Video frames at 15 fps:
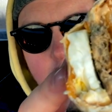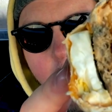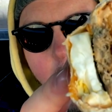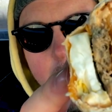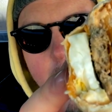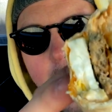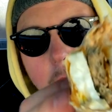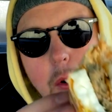
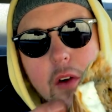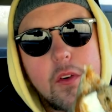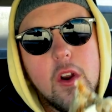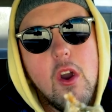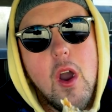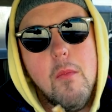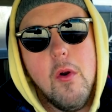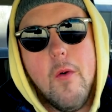Very perfect
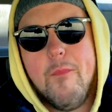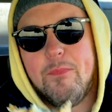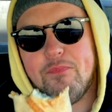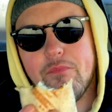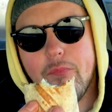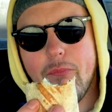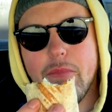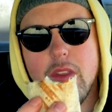combo.
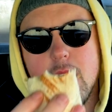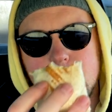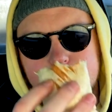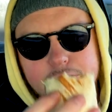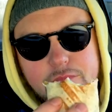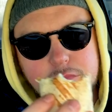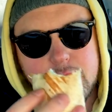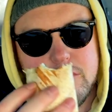
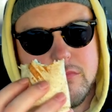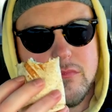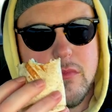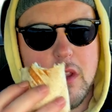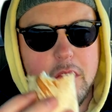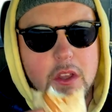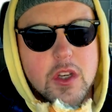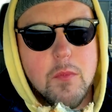
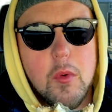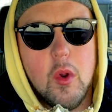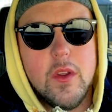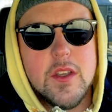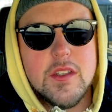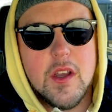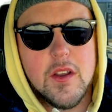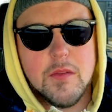The chipotle
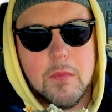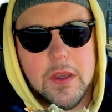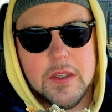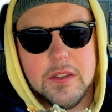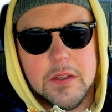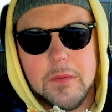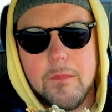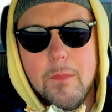sauce makes it.